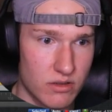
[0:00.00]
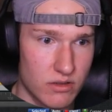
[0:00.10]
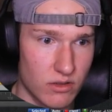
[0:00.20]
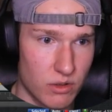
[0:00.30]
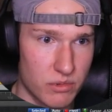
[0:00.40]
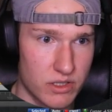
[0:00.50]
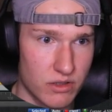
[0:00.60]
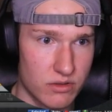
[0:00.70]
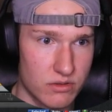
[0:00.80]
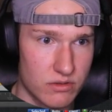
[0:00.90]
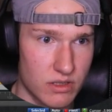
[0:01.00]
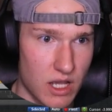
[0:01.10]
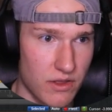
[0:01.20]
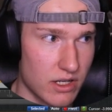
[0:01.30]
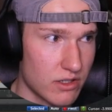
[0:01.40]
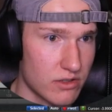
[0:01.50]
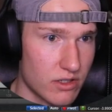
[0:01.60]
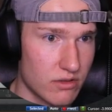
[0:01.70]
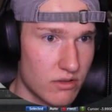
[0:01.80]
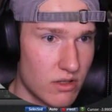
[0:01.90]
Go to material, and then here you
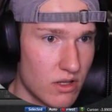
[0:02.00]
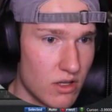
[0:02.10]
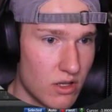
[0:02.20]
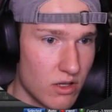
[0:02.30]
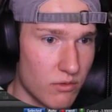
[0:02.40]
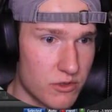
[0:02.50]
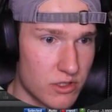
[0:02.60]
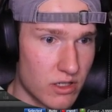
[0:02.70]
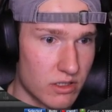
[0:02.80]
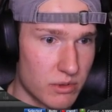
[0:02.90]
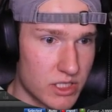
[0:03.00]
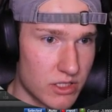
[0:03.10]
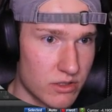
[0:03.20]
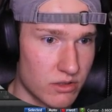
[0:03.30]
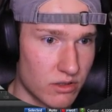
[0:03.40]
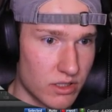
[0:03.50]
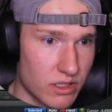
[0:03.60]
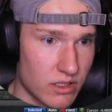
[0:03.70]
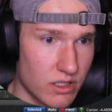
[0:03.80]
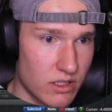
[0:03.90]
go. Once you go onto material and click
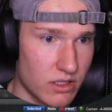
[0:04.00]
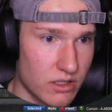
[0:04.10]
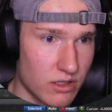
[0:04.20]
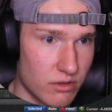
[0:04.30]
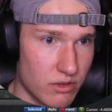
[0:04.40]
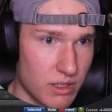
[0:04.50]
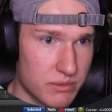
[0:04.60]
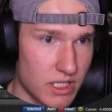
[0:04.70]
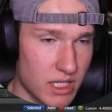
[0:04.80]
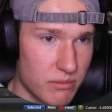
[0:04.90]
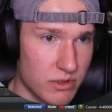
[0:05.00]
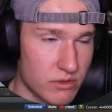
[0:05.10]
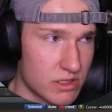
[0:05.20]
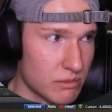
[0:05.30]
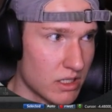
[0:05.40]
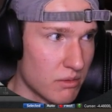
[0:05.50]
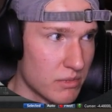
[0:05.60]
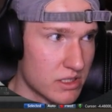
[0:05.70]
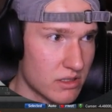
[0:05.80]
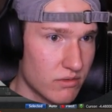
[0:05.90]
the little up tab, you'll see
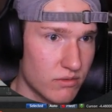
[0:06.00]
emissive,